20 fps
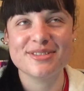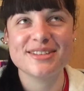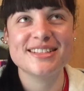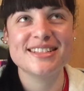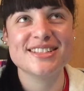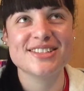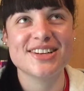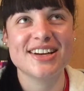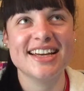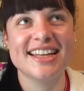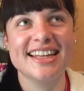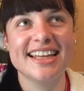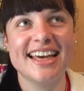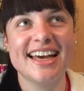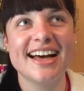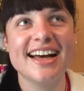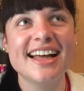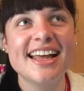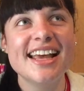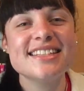
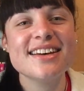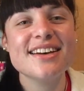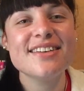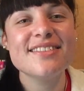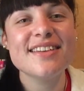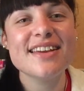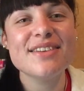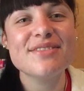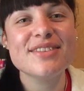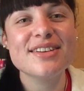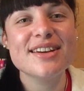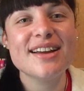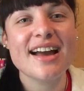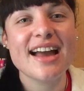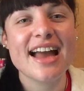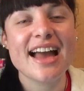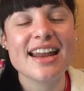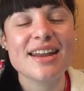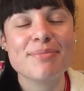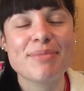Australia. So even I
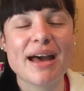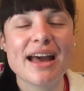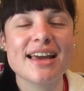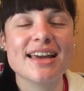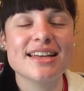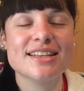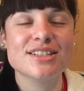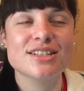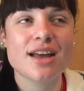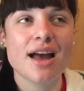had a package